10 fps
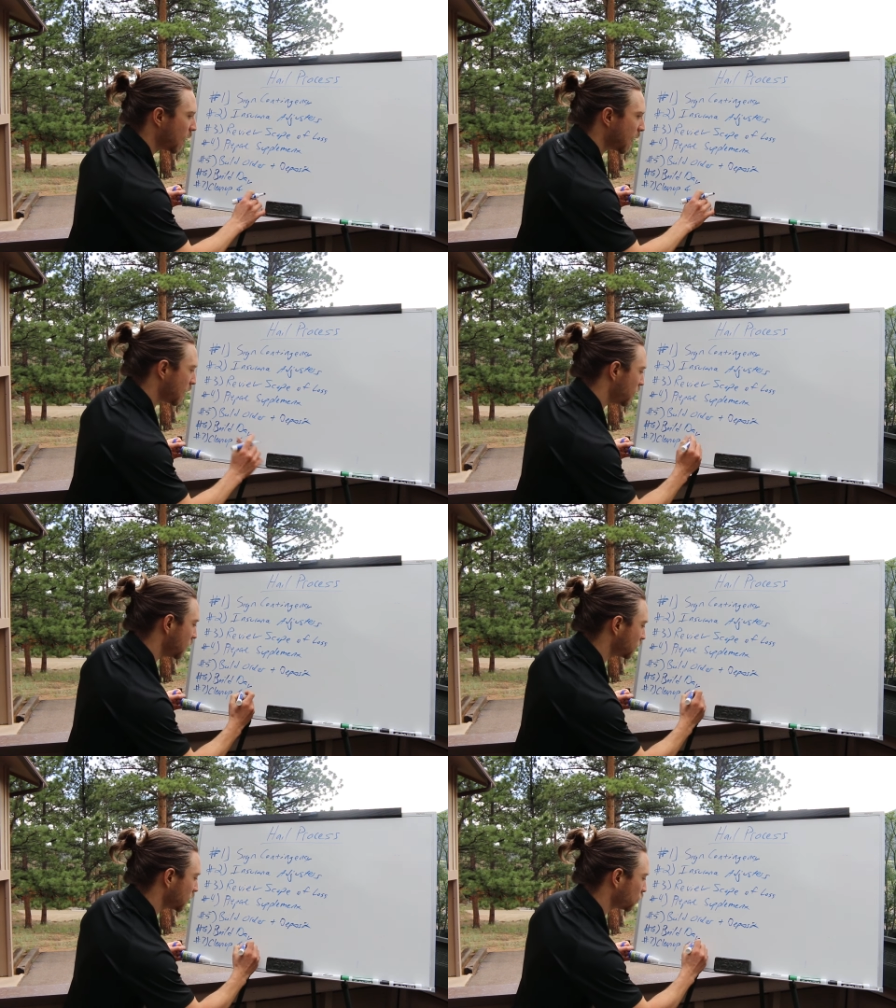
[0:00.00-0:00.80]
And
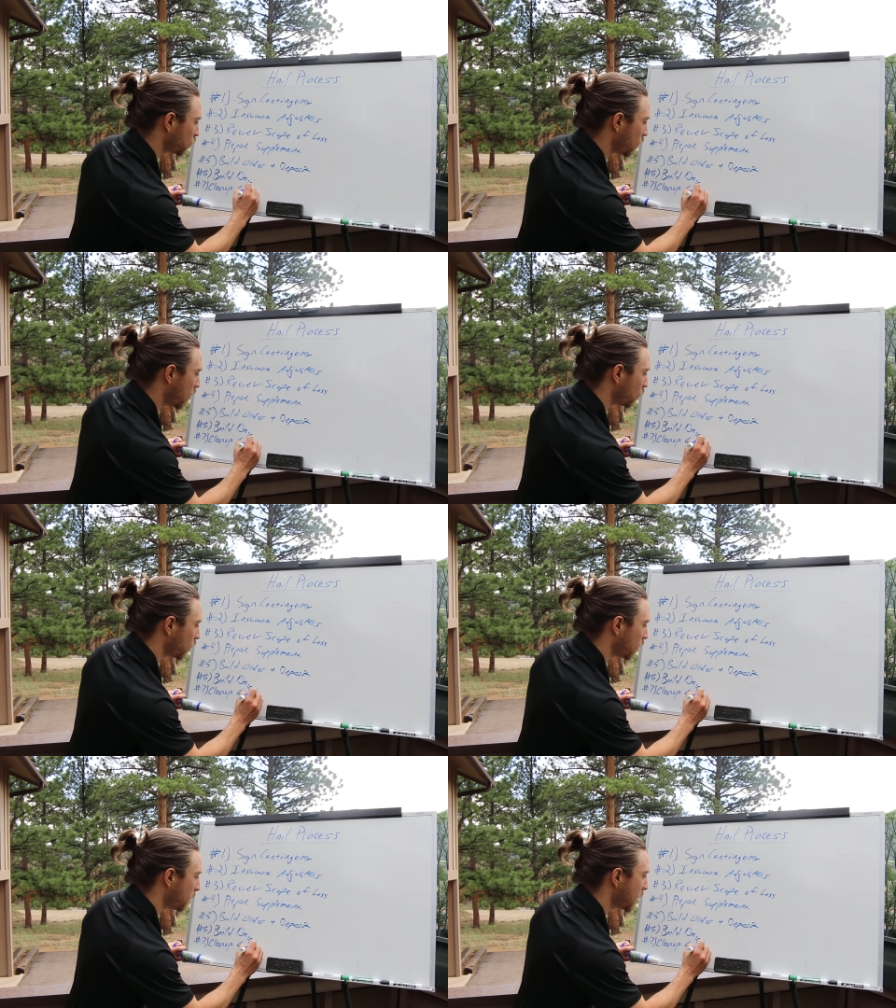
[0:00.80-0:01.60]
this is what
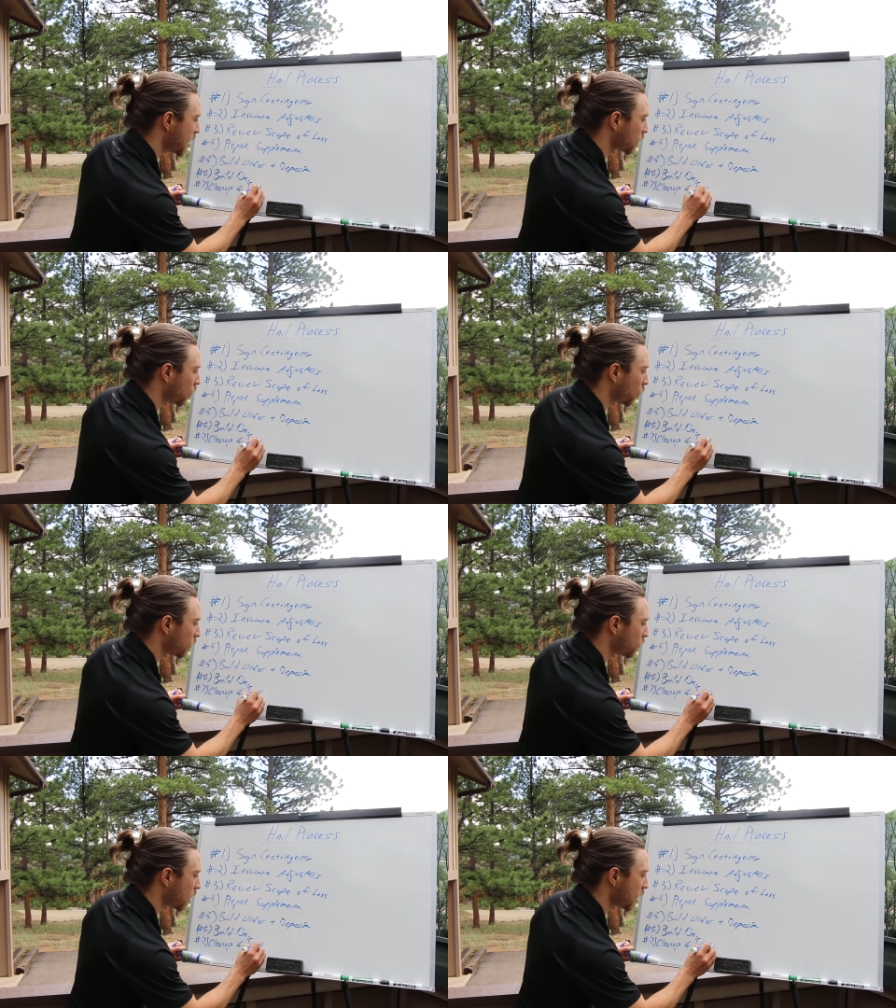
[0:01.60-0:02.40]
will make or
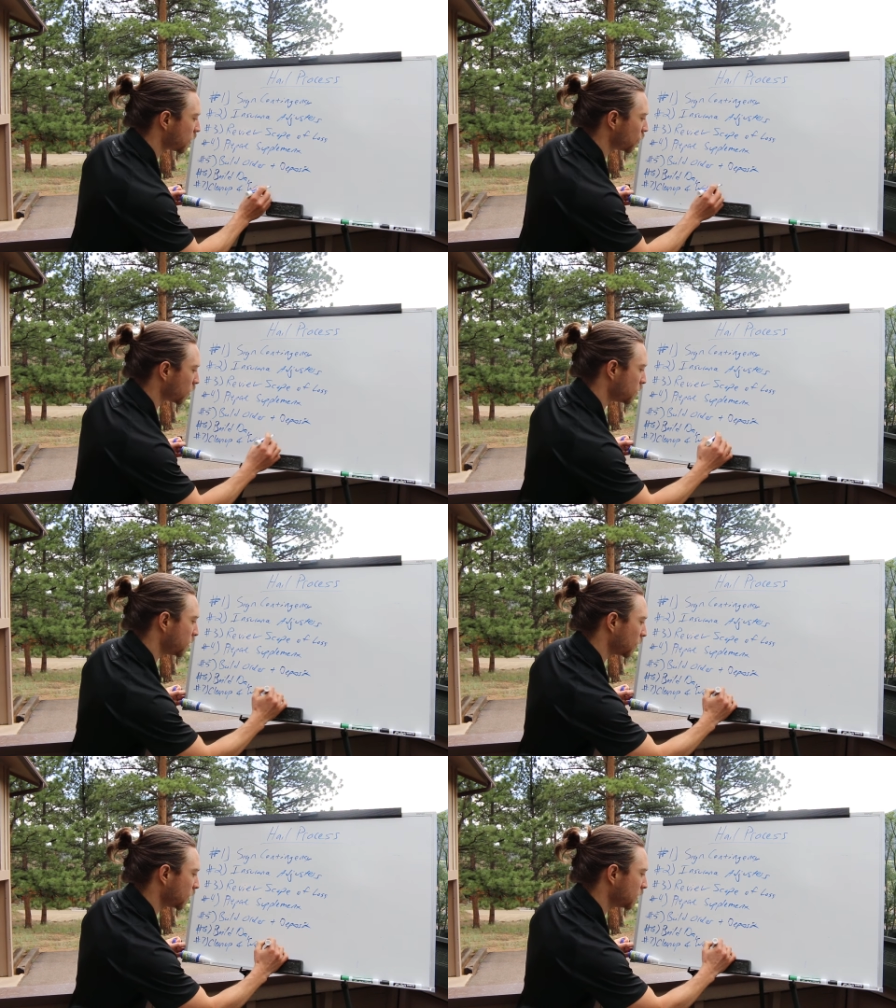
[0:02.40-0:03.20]
break your
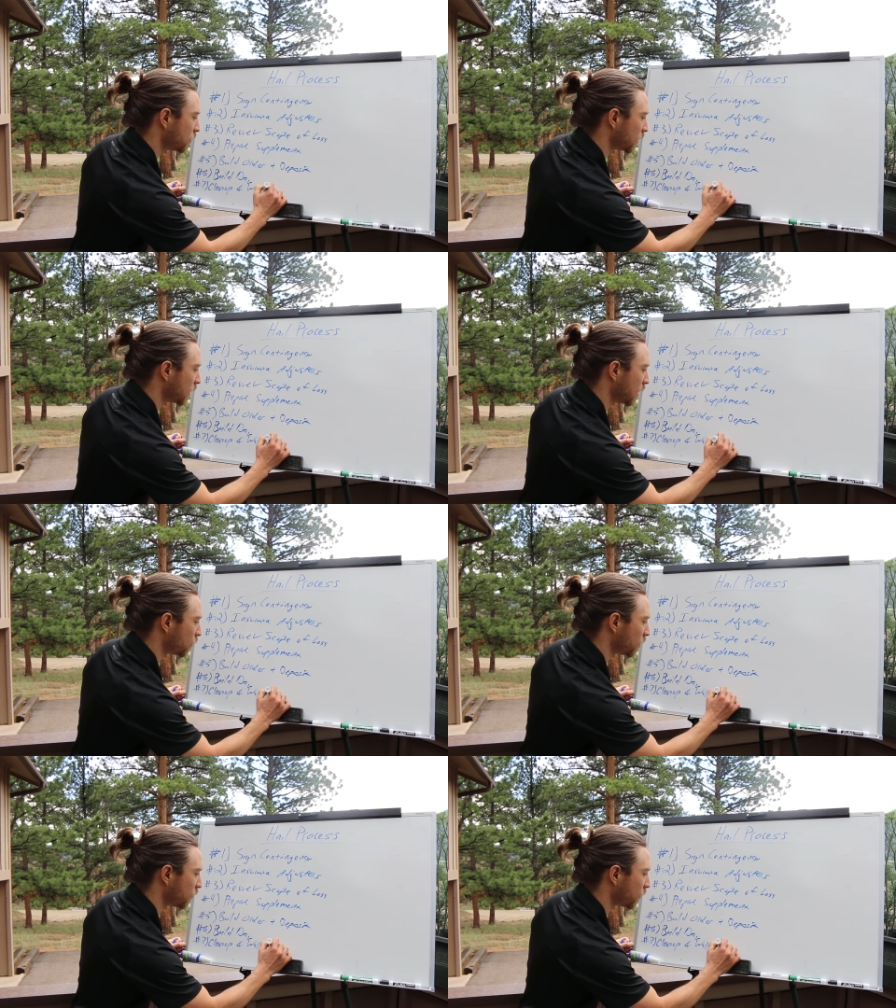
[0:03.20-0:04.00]
ability to get
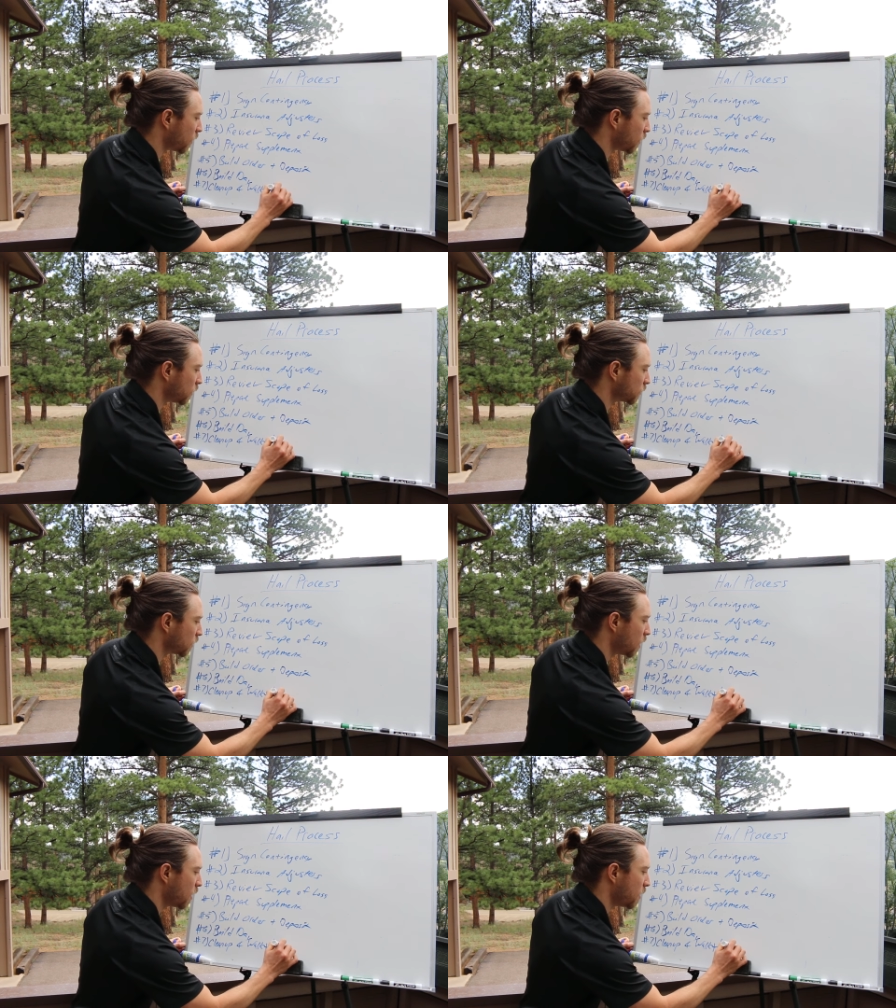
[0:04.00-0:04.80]
referrals
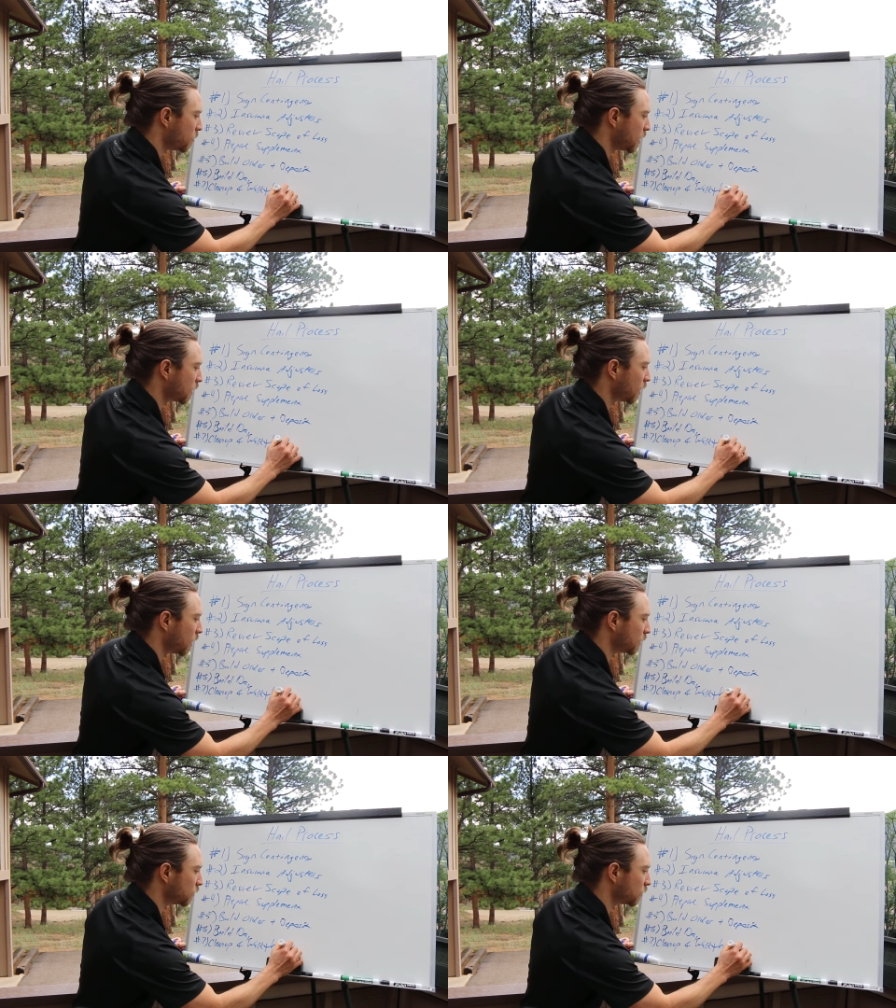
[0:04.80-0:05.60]

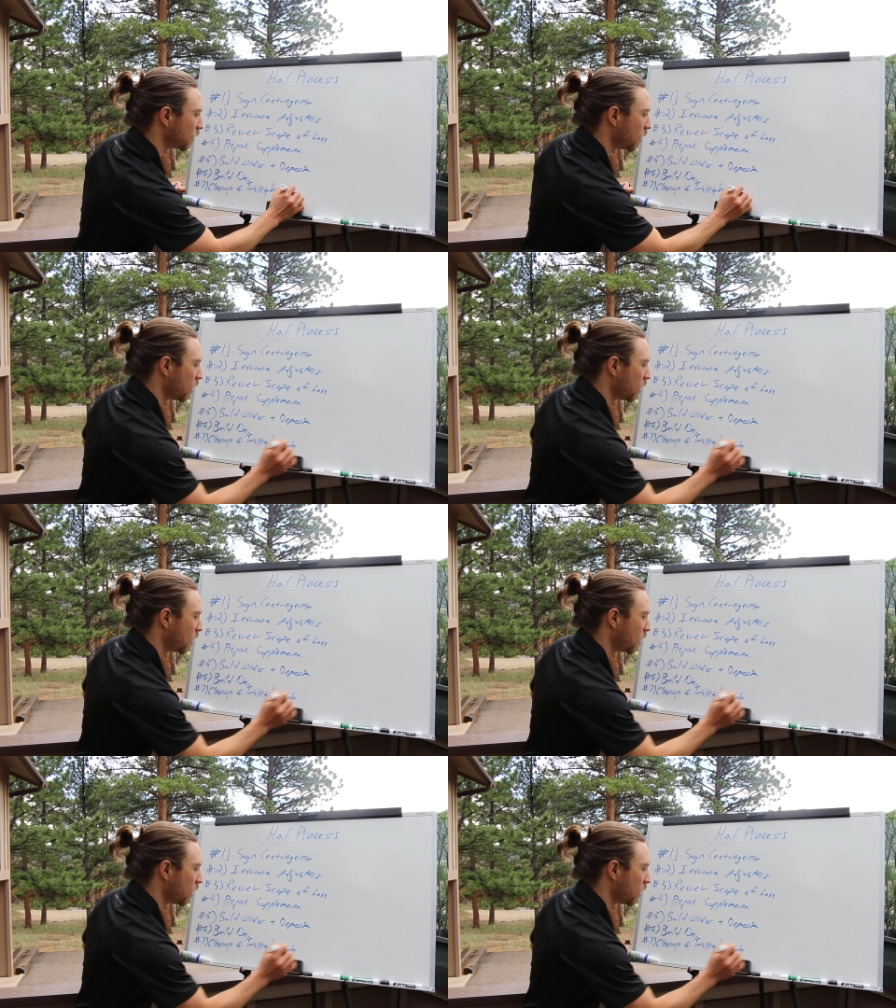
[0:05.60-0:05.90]
because